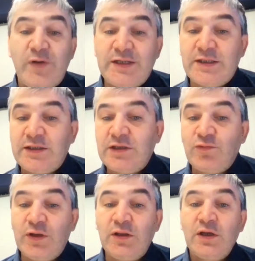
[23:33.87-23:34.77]
ways that
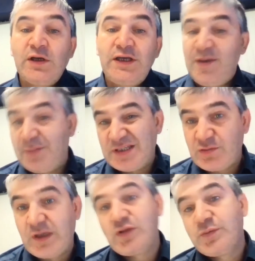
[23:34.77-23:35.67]
it will keep
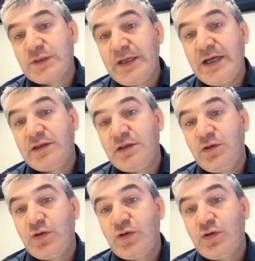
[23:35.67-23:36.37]
its quantum state,